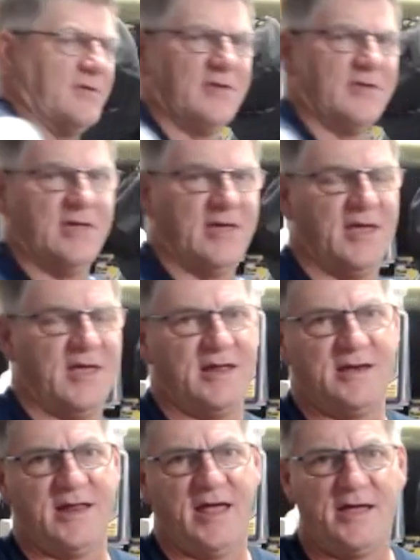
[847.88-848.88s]
Yeah,
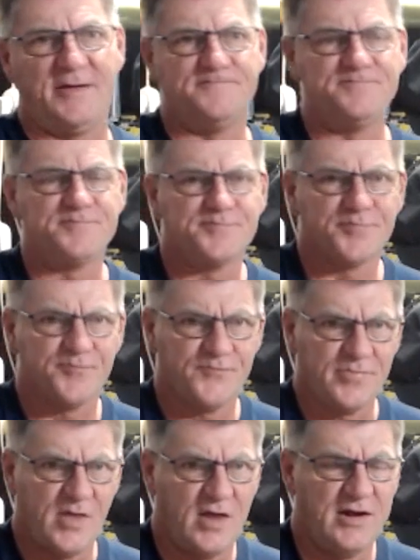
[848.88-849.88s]
and
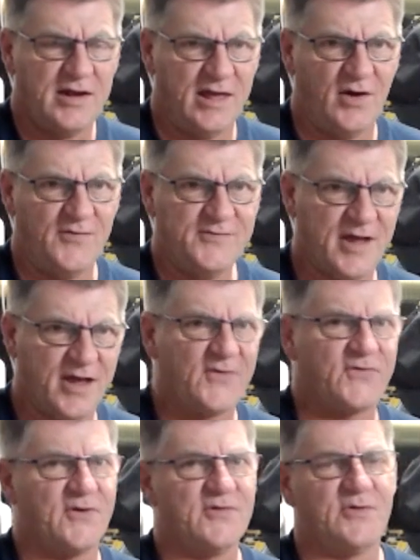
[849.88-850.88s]
now I've
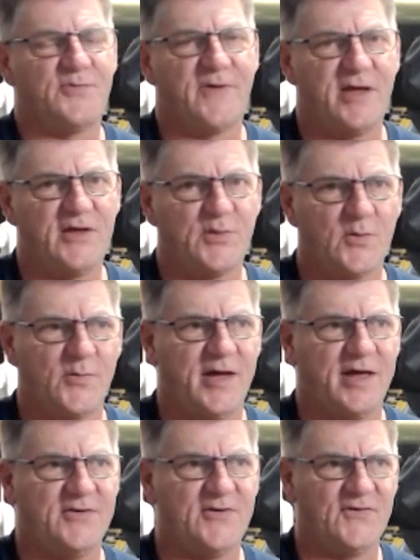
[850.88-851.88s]
noticed on the Facebook page